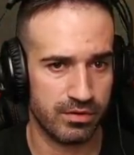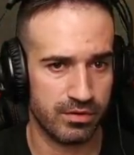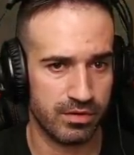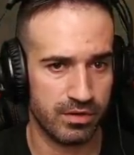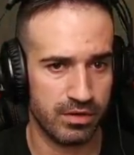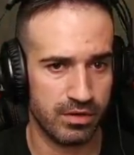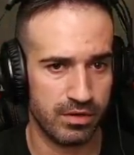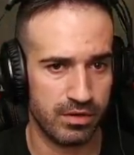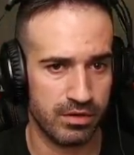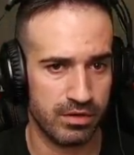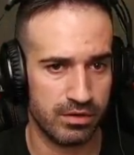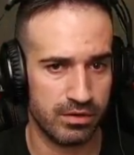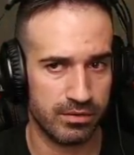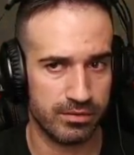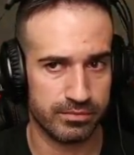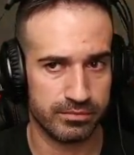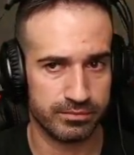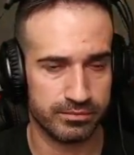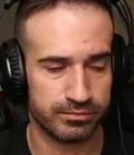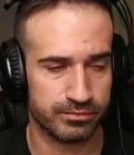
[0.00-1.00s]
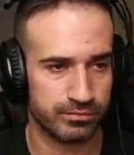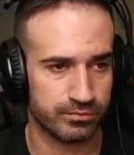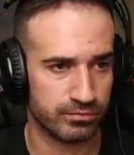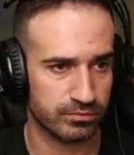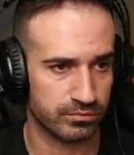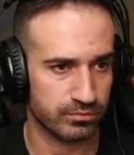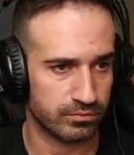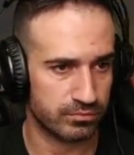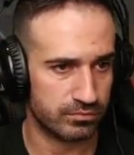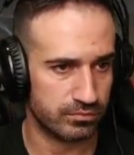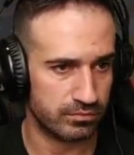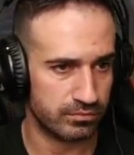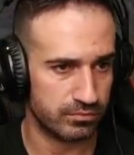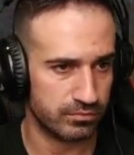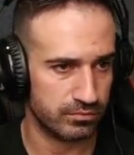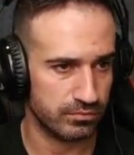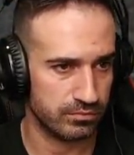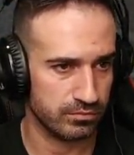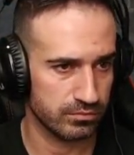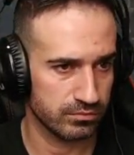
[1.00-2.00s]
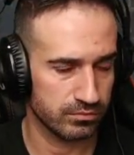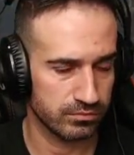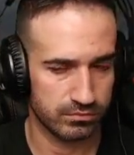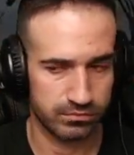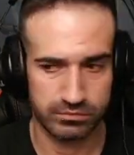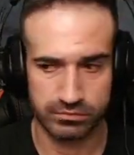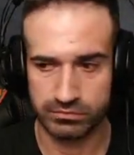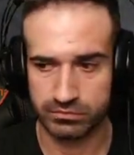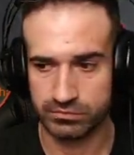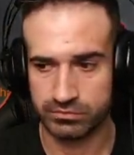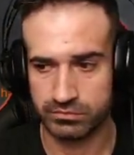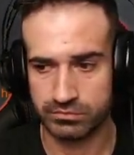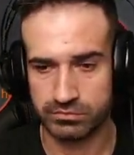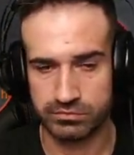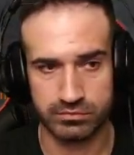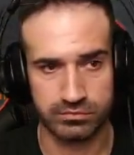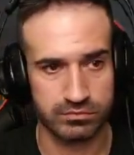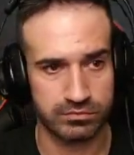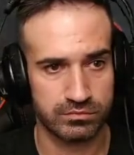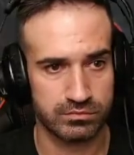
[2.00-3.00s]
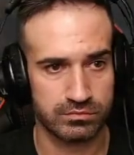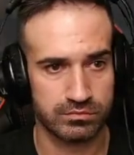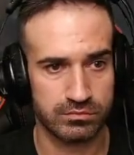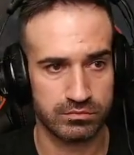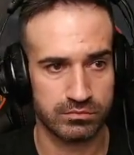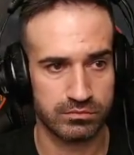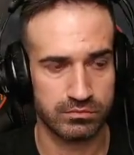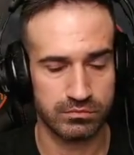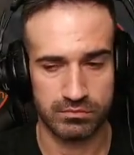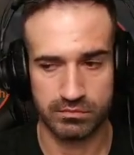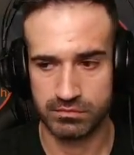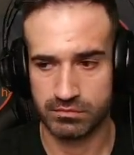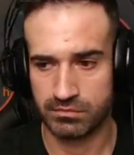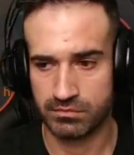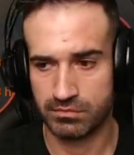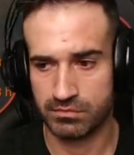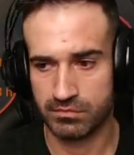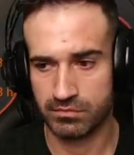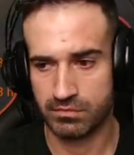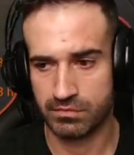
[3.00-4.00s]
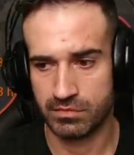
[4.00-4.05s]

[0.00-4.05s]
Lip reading: Nothing is said.